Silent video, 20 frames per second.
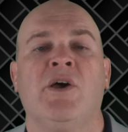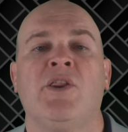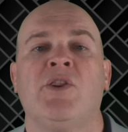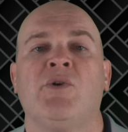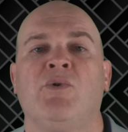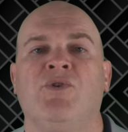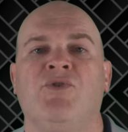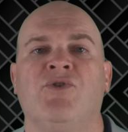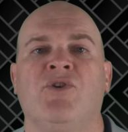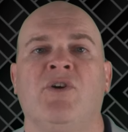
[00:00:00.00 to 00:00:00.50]
The
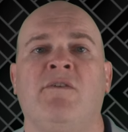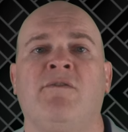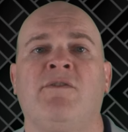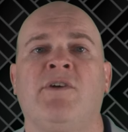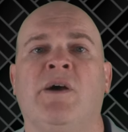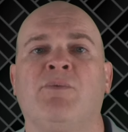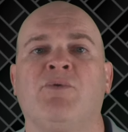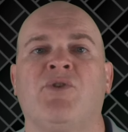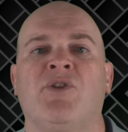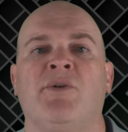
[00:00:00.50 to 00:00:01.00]
Reserve
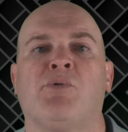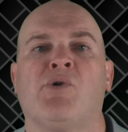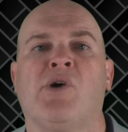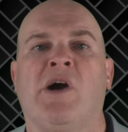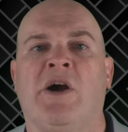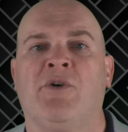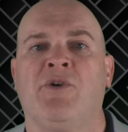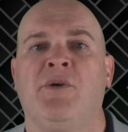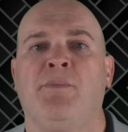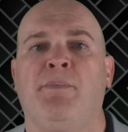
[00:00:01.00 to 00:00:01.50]
comes with a
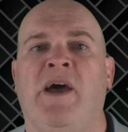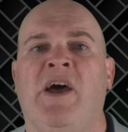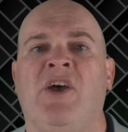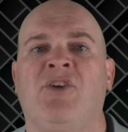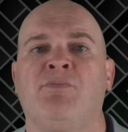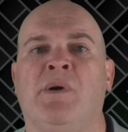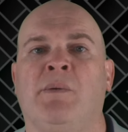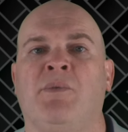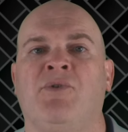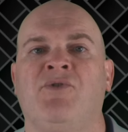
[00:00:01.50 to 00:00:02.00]
Priority
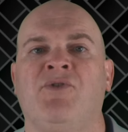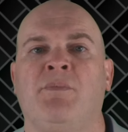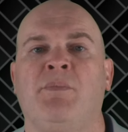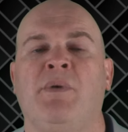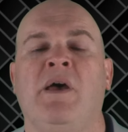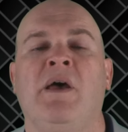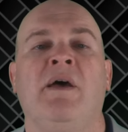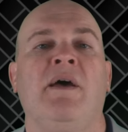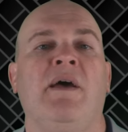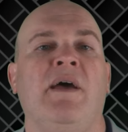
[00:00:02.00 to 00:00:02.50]
Pass membership